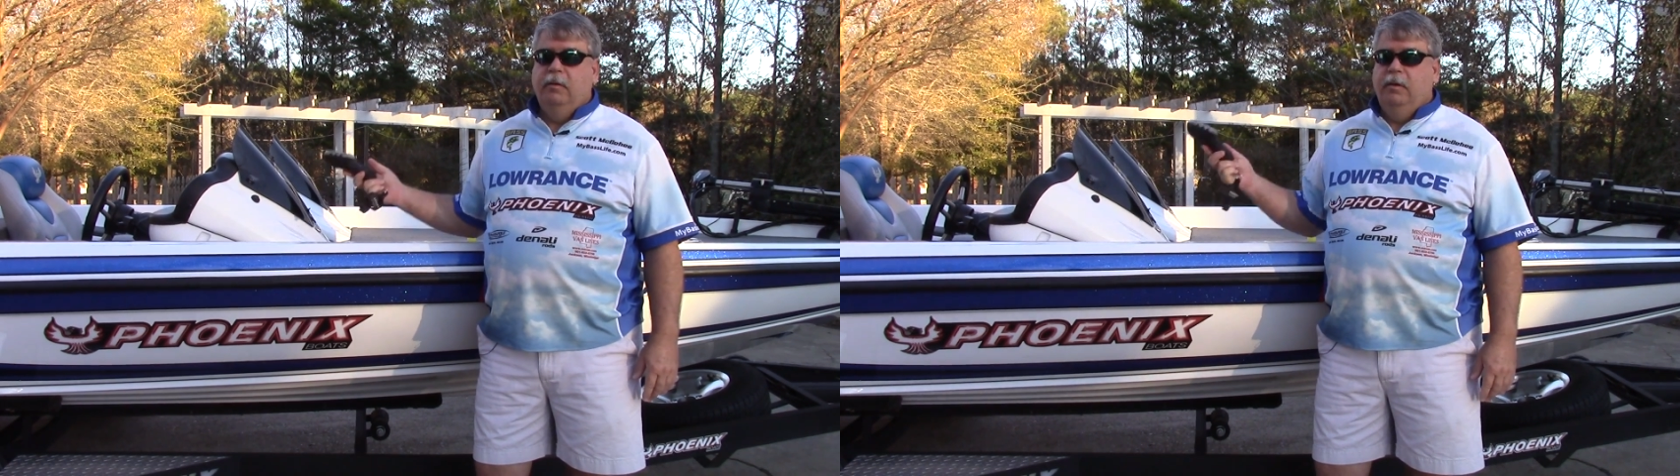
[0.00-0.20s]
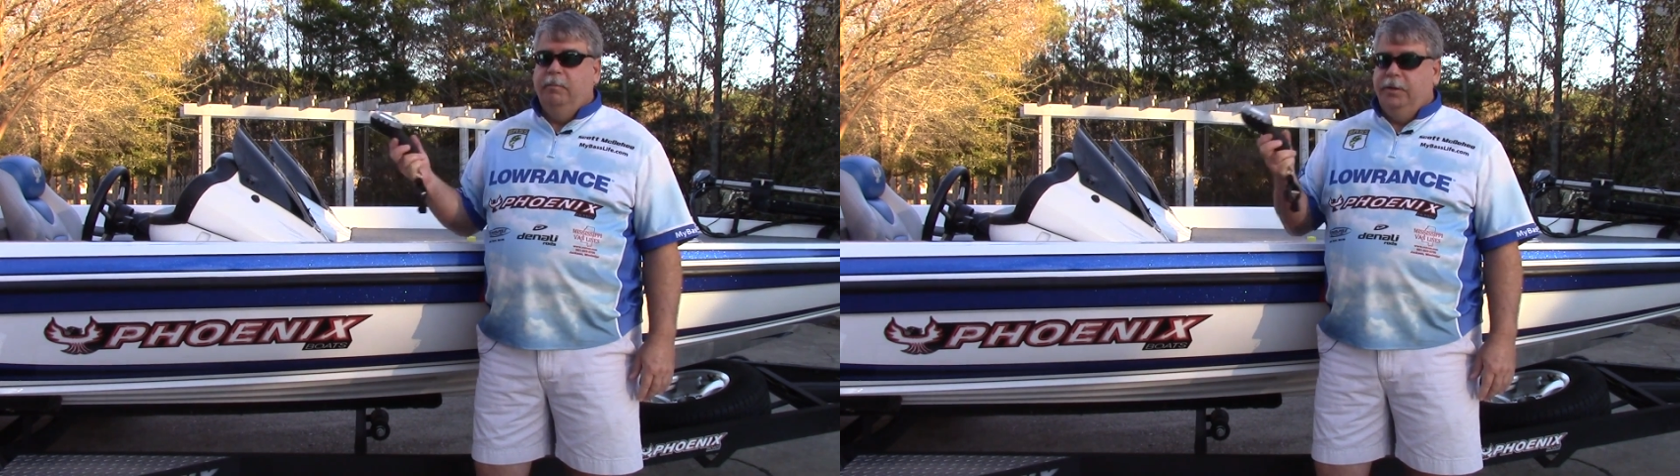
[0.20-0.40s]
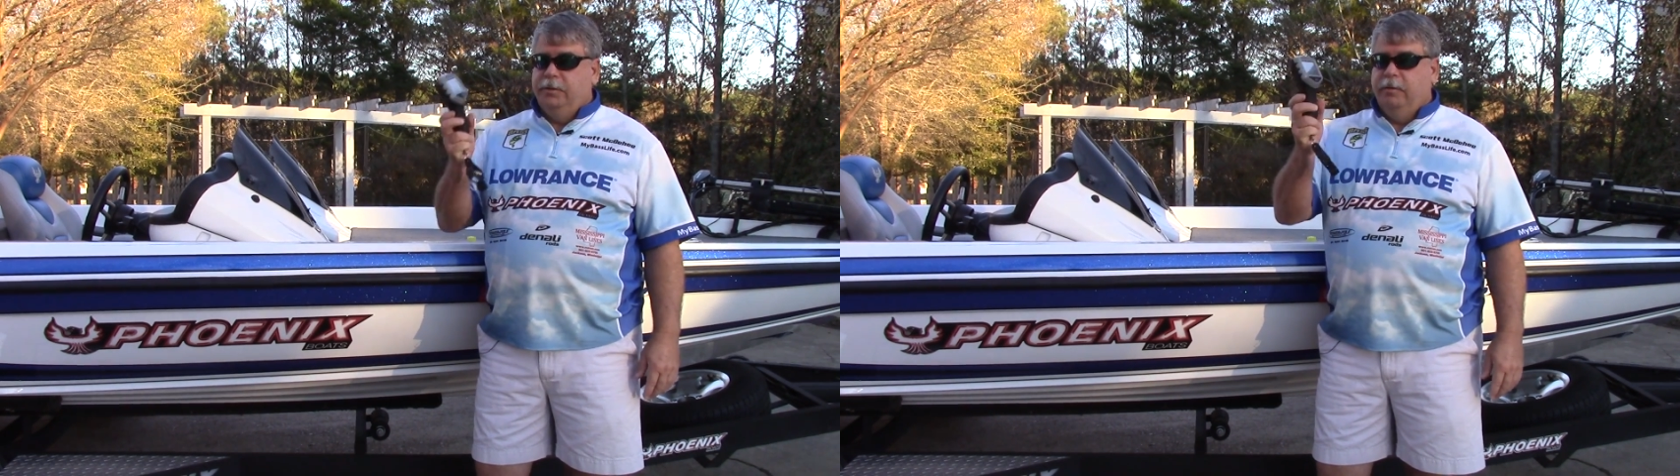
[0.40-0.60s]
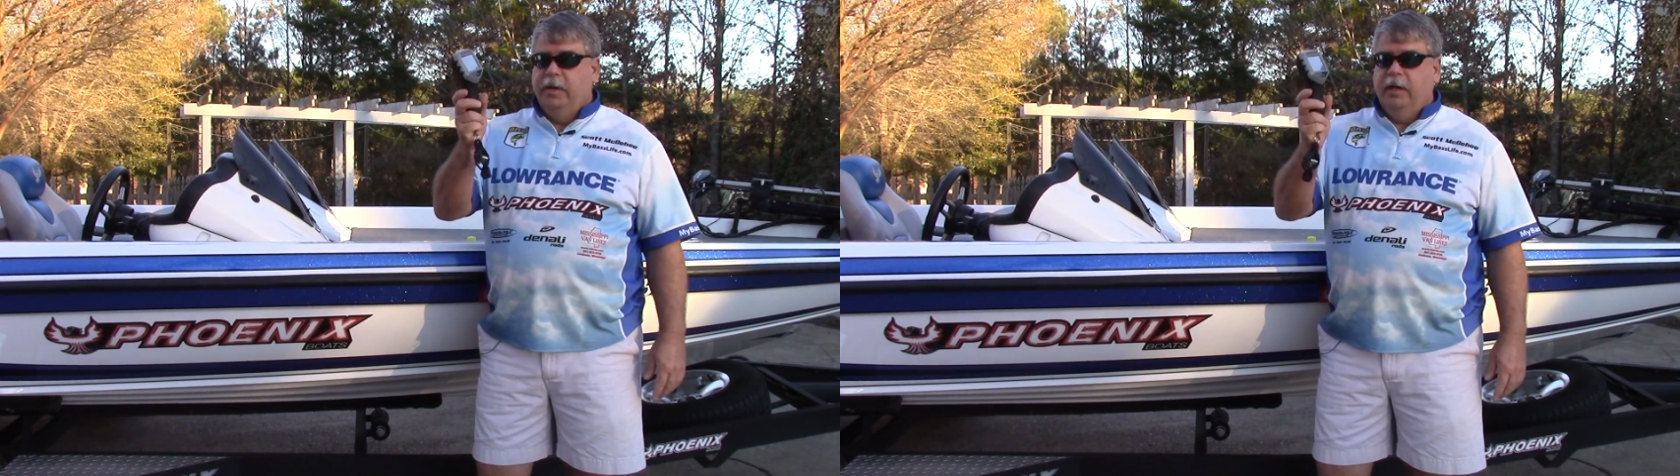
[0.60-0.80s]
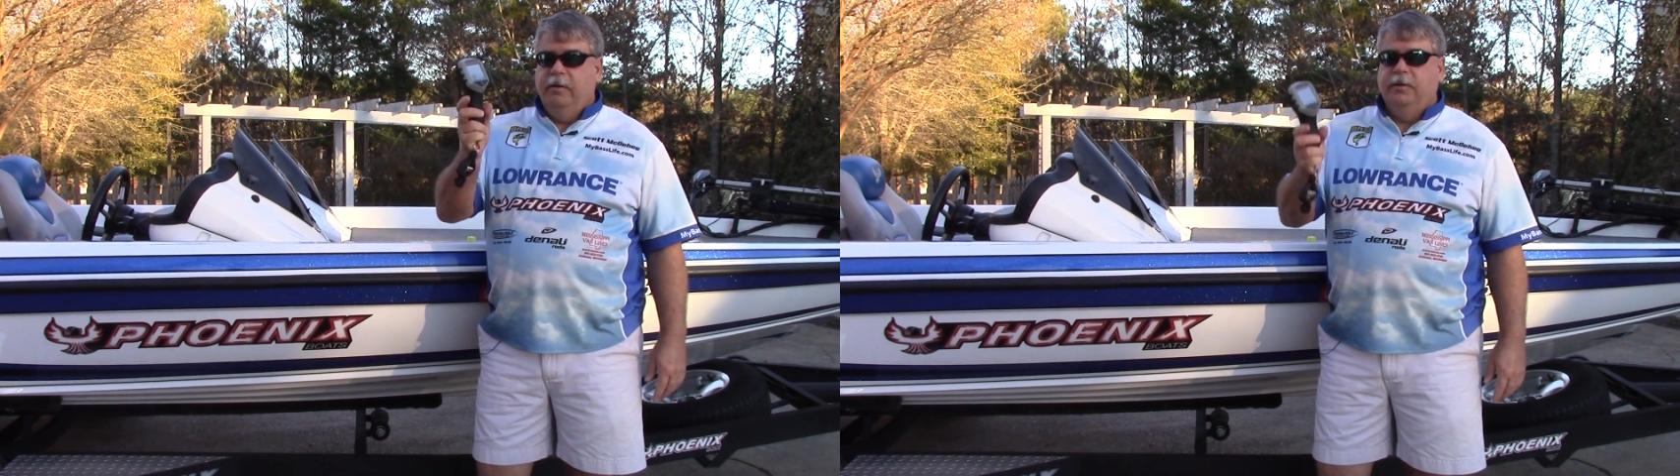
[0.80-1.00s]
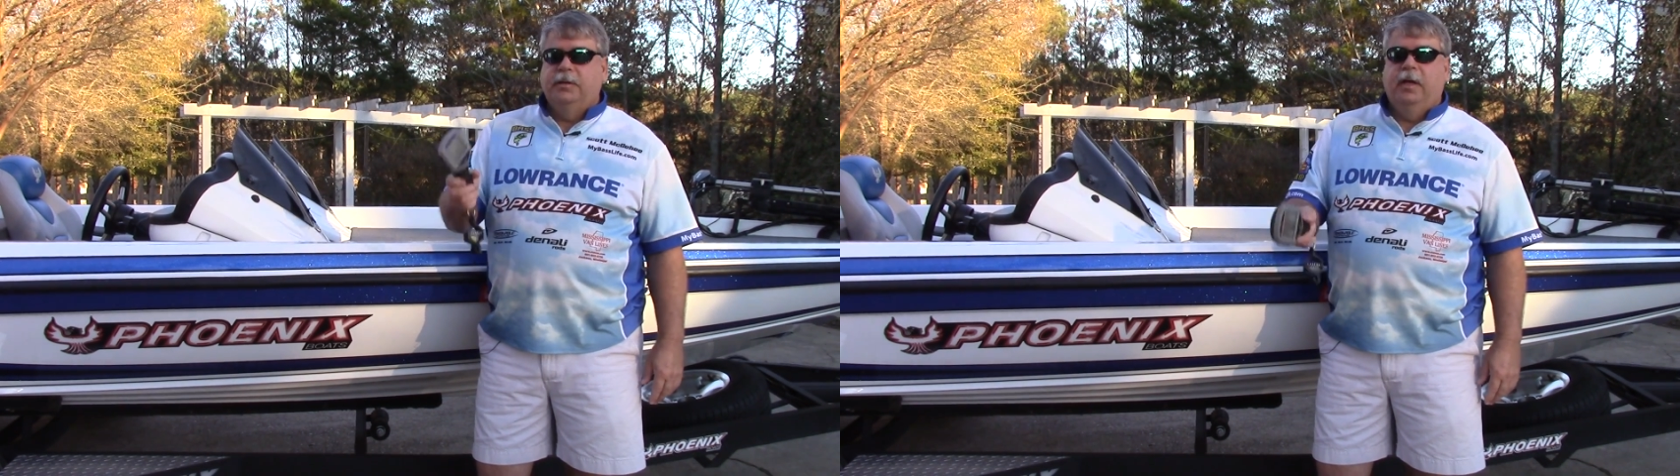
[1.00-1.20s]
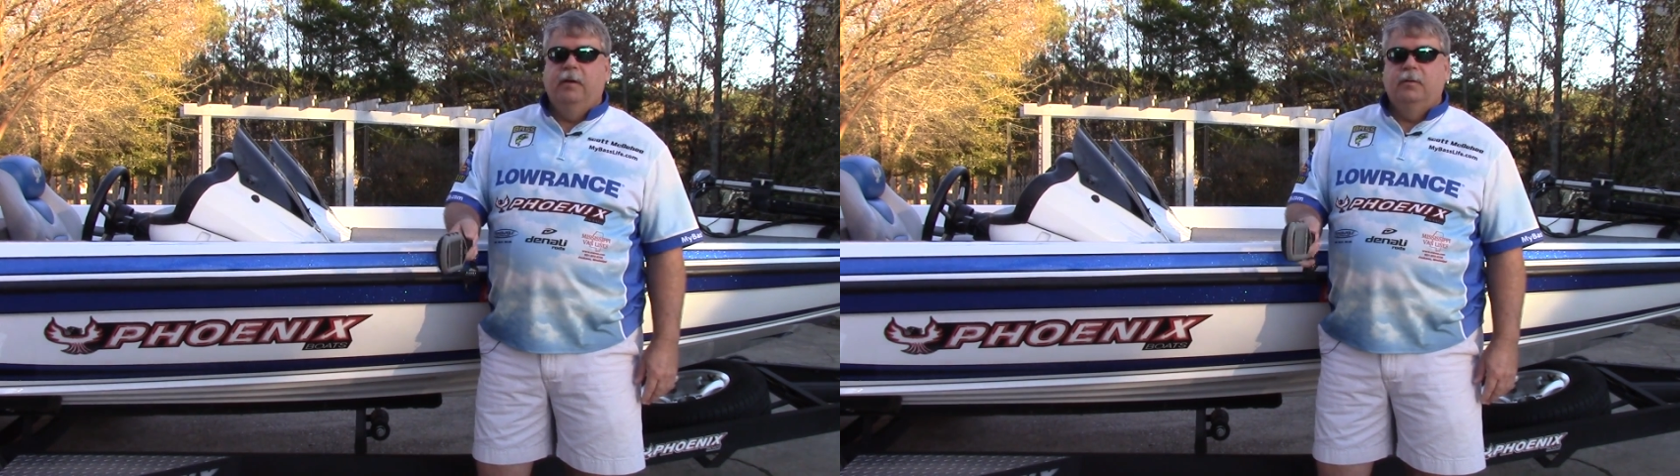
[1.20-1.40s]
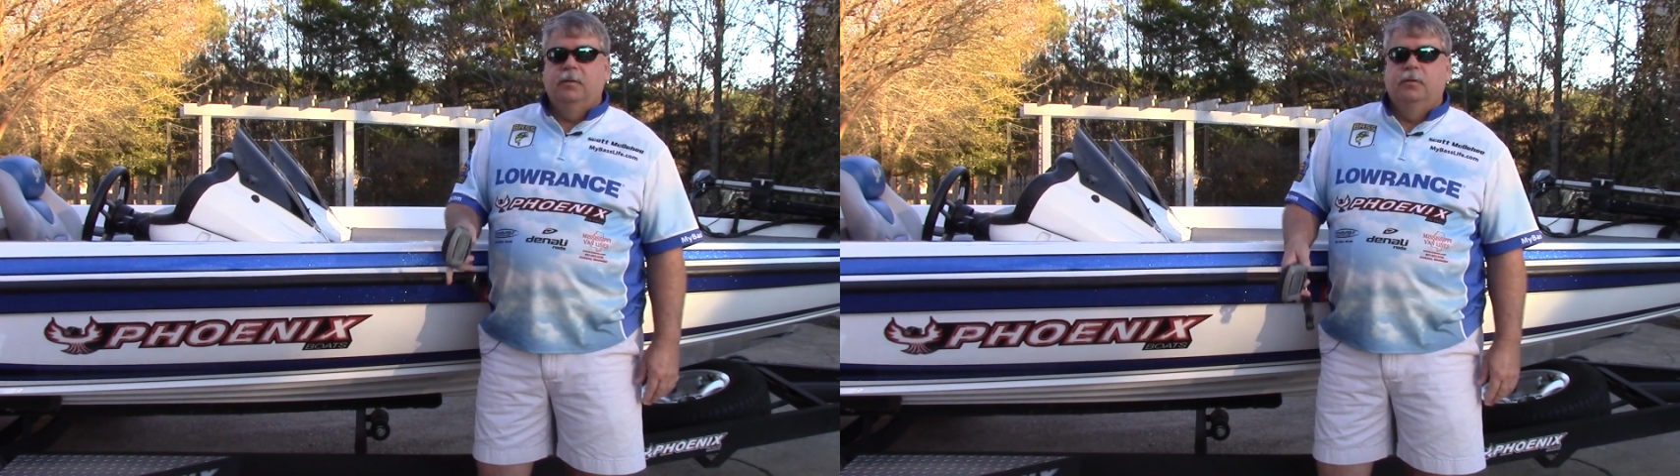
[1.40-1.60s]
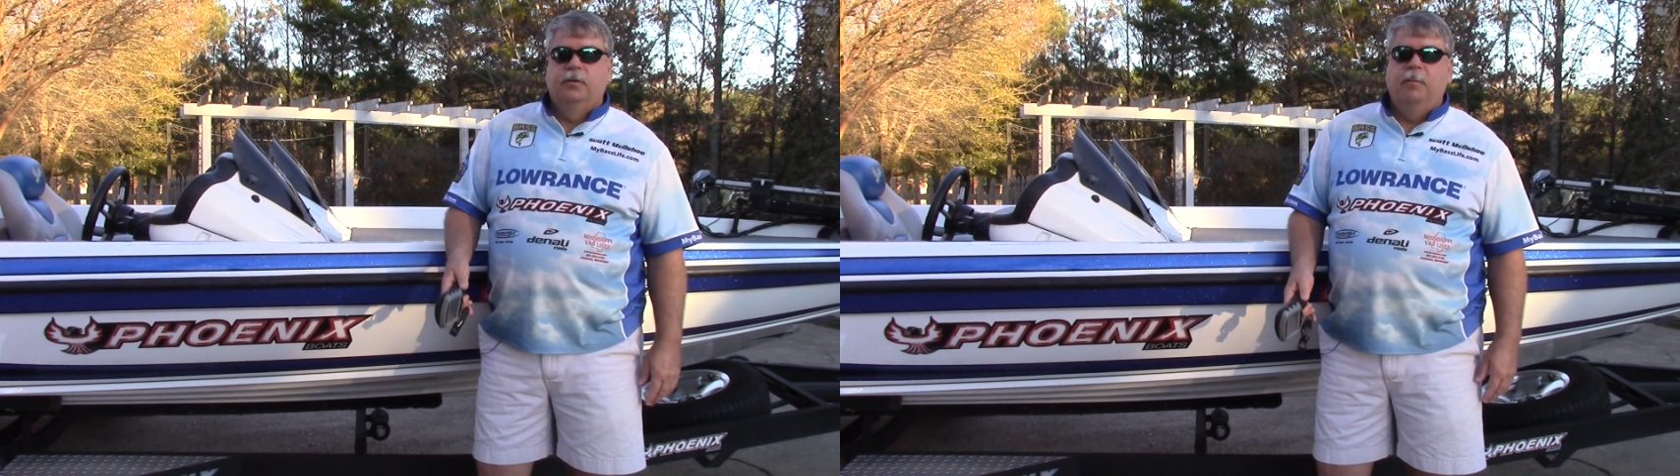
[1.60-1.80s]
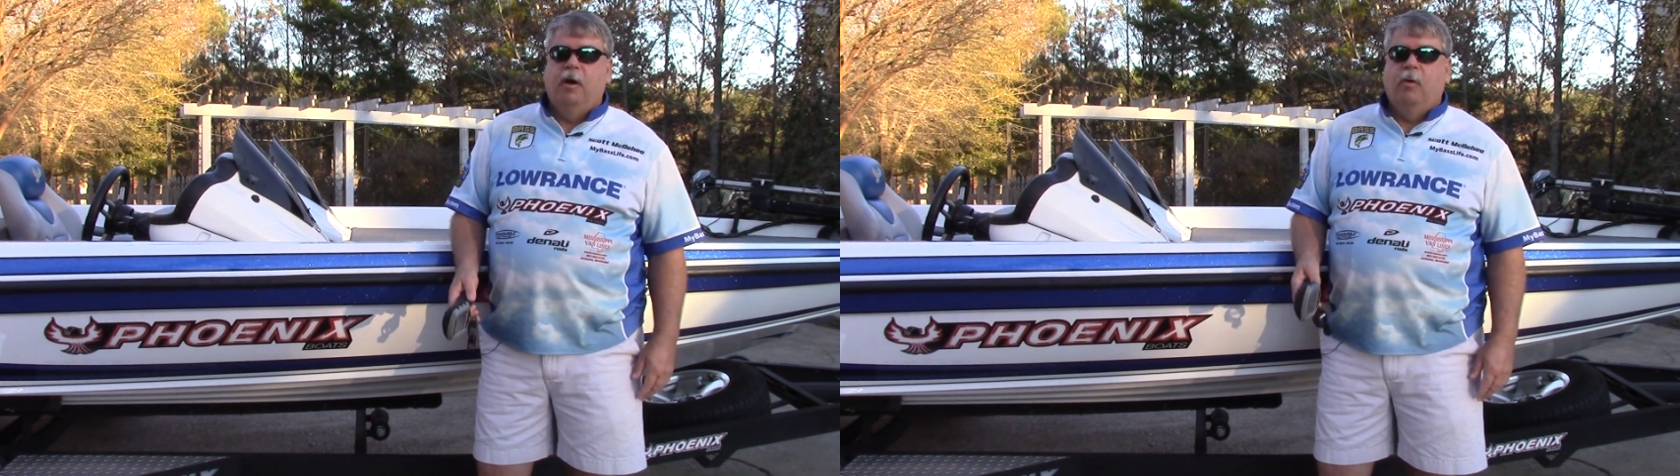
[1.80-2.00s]
and be sure and carry your scales, because
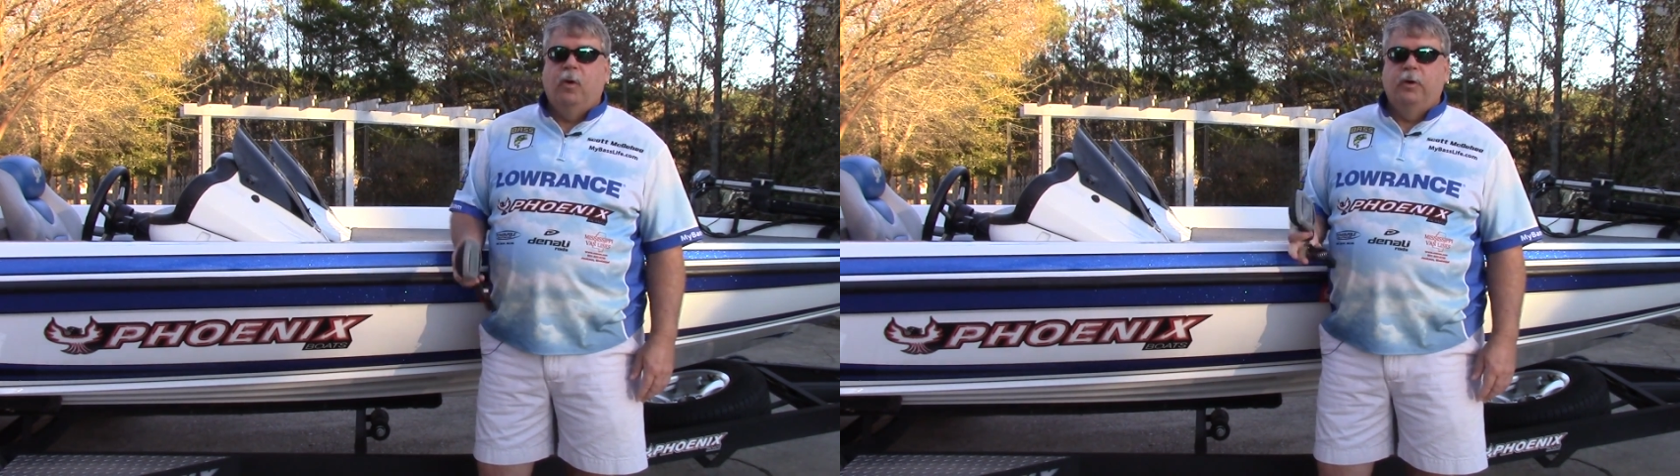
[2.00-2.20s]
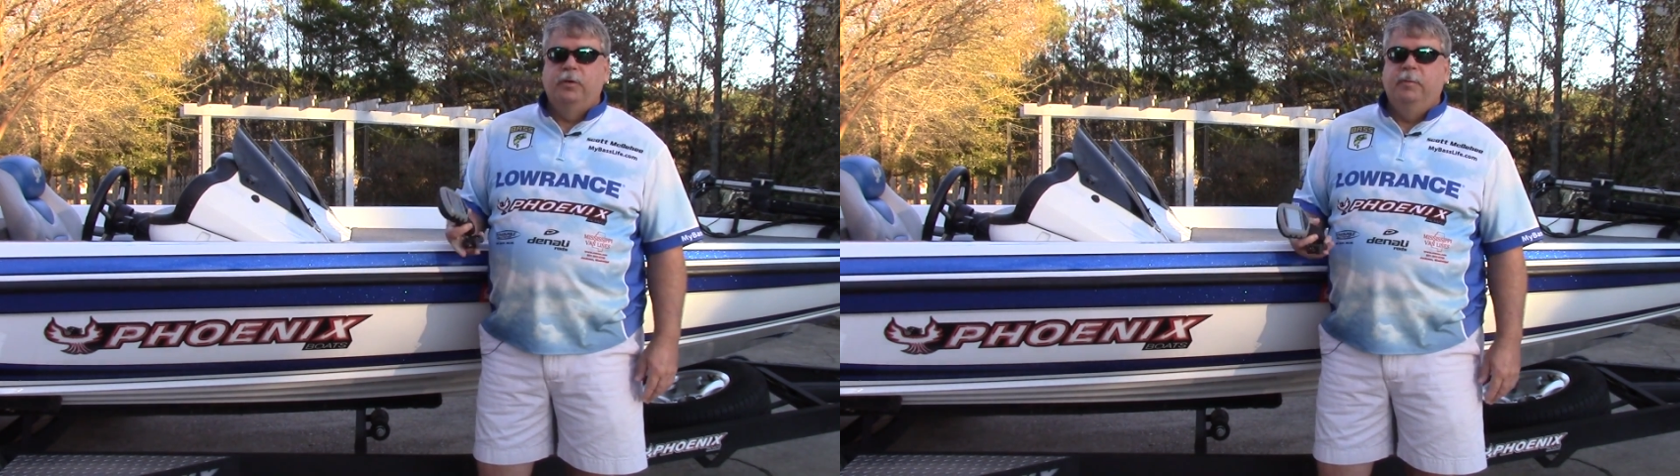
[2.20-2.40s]
small waters